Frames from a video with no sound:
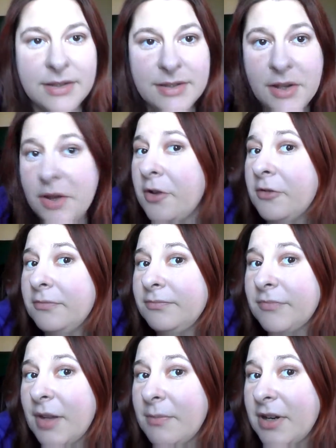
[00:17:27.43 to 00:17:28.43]
So
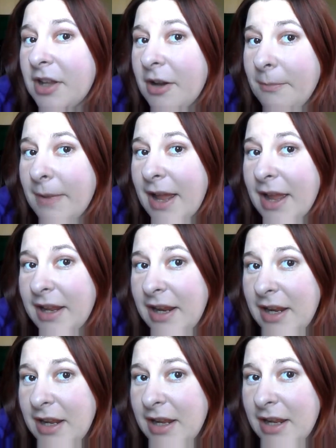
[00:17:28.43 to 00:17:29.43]
I'm gonna come back
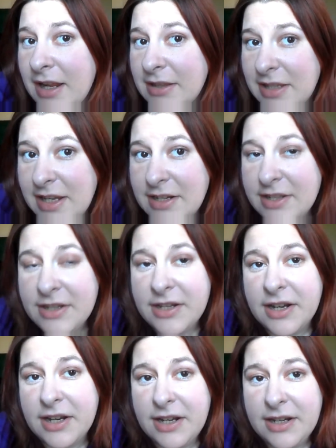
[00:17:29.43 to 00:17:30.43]
at the end of the
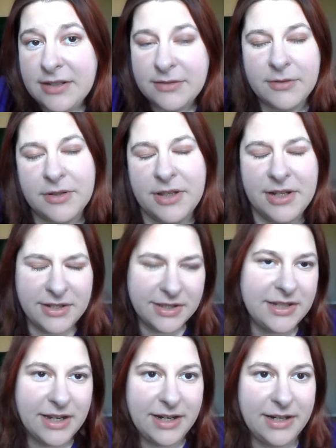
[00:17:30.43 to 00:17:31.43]
night, well, the end of the
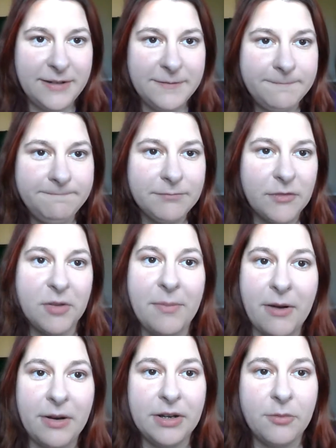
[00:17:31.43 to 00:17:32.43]
day. I'm
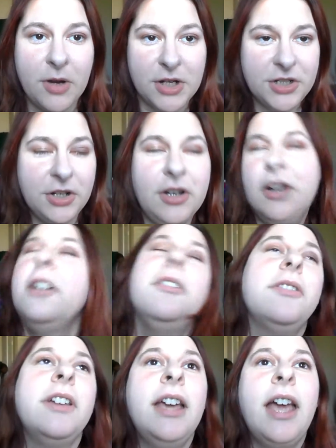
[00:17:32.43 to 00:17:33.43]
about ready to wash it
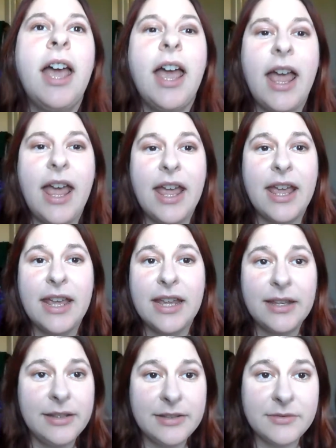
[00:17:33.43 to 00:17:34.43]
off,
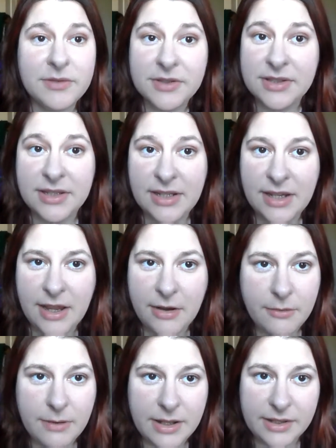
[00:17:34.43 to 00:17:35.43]
and we'll see
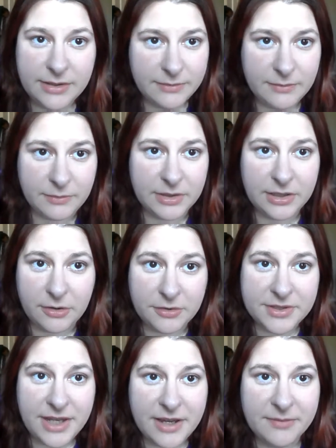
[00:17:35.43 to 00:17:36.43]
how well it really
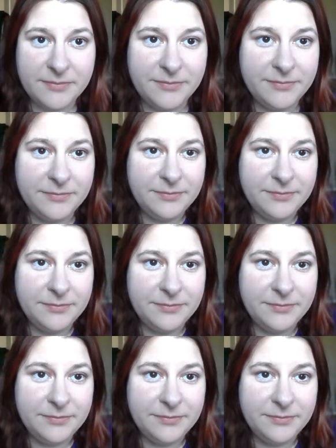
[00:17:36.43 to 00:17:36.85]
holds up.